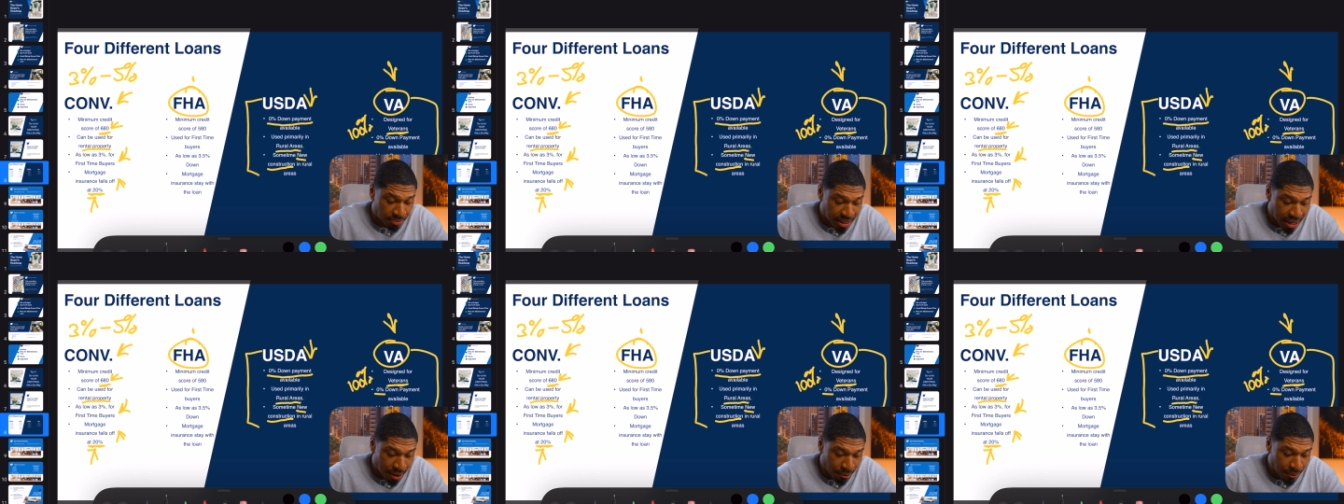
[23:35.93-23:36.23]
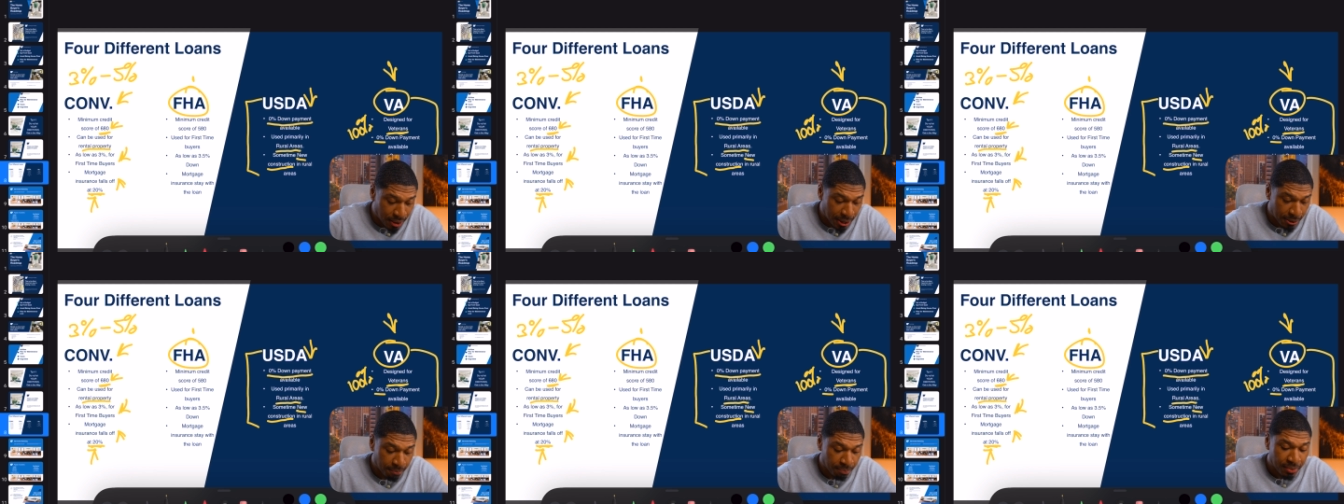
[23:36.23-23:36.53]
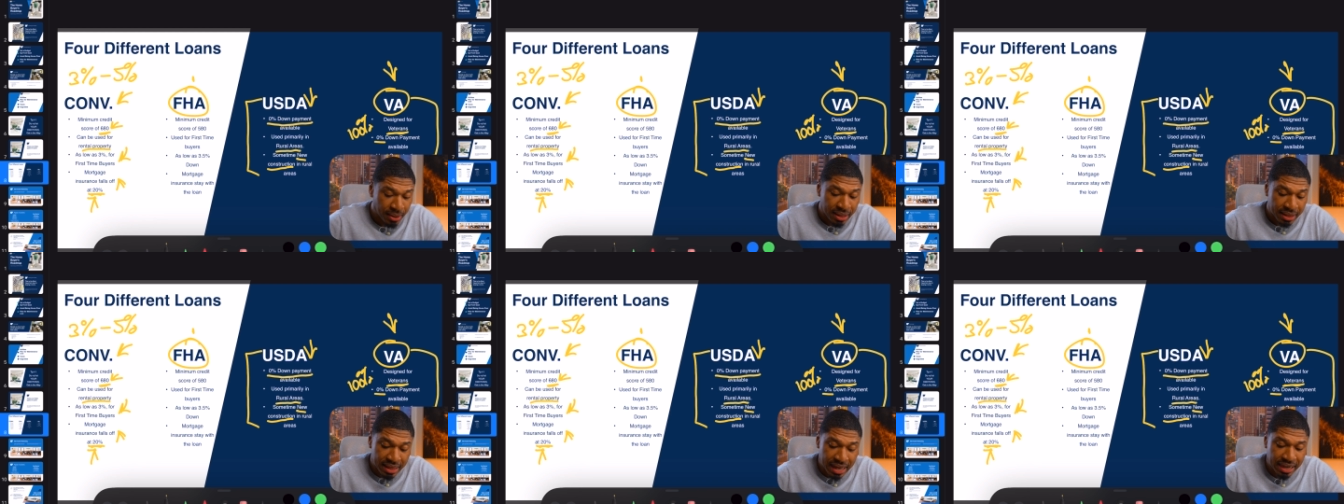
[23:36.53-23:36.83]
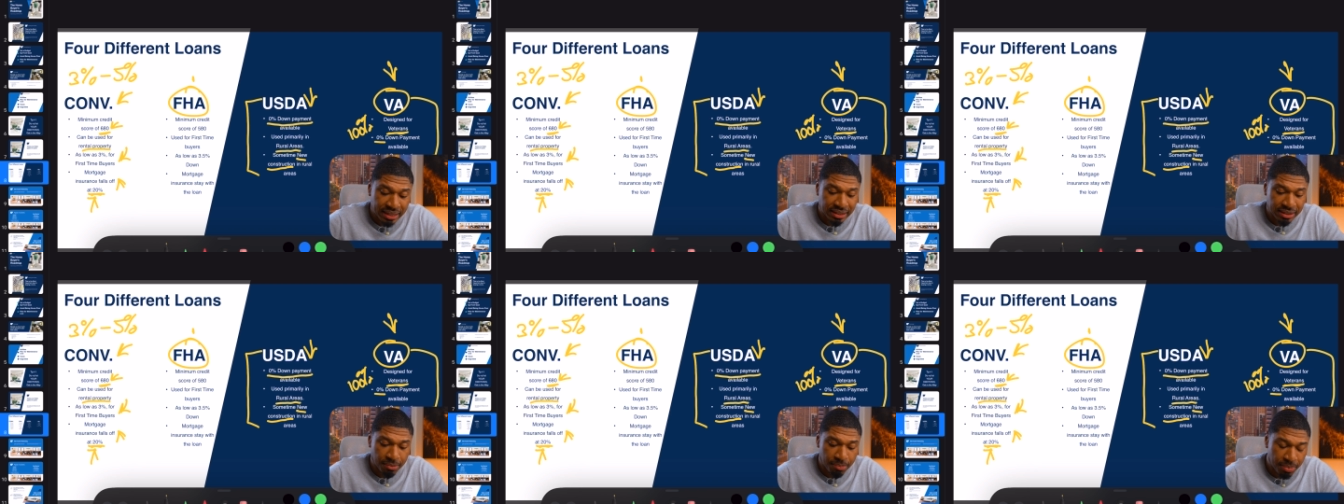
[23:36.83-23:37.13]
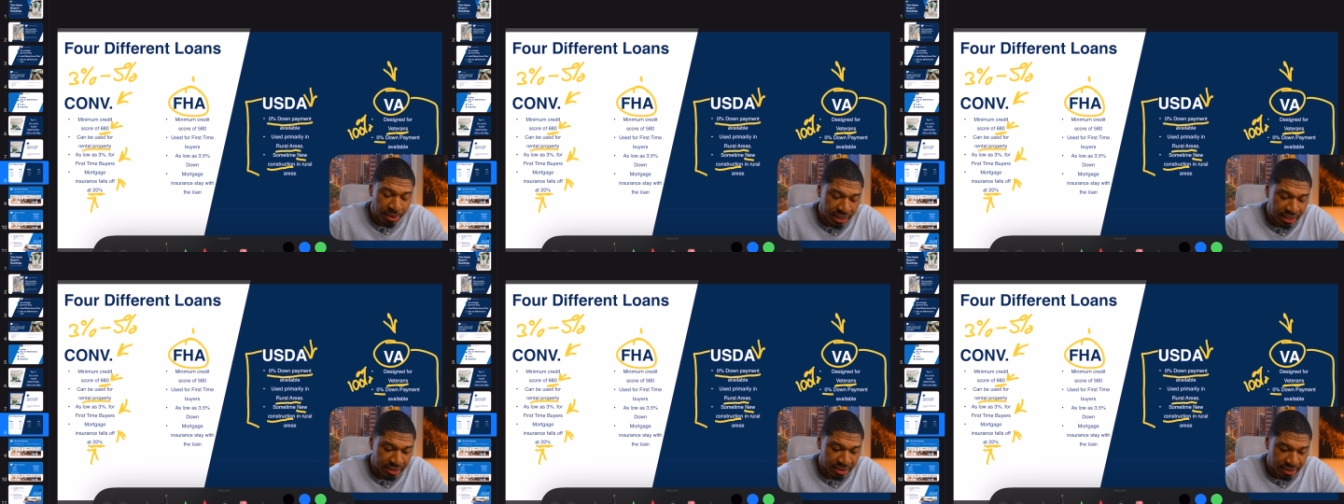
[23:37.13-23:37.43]
that way. That's the
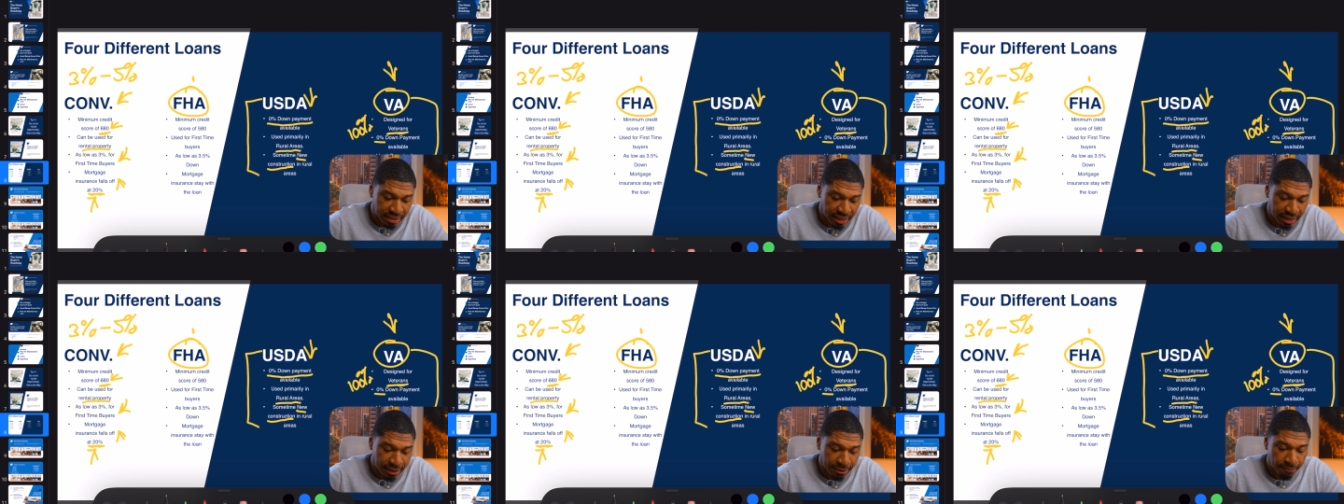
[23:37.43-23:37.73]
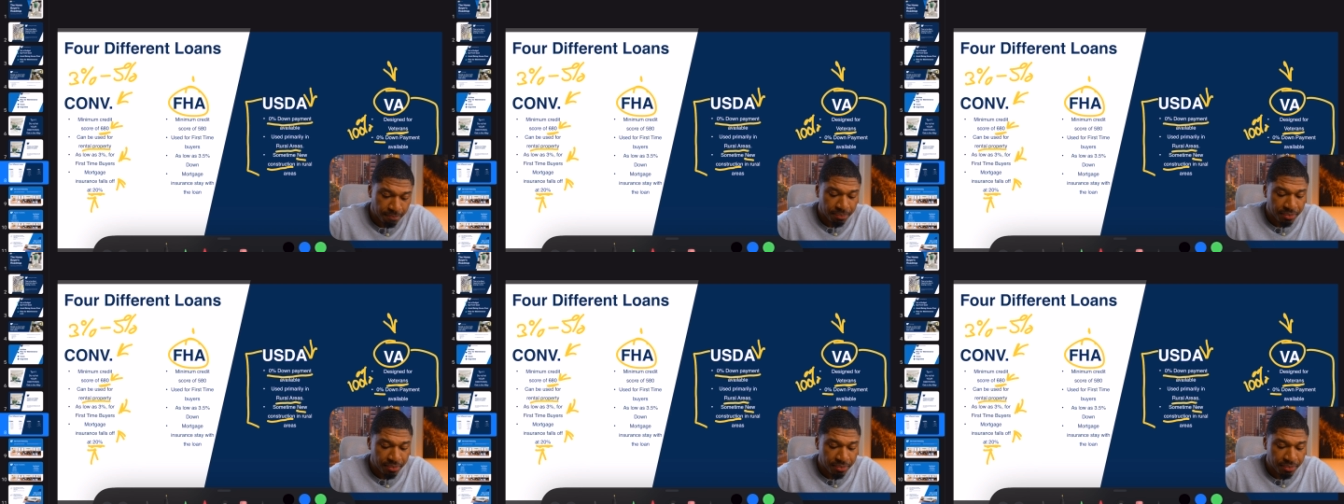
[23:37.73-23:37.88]
biggest thing.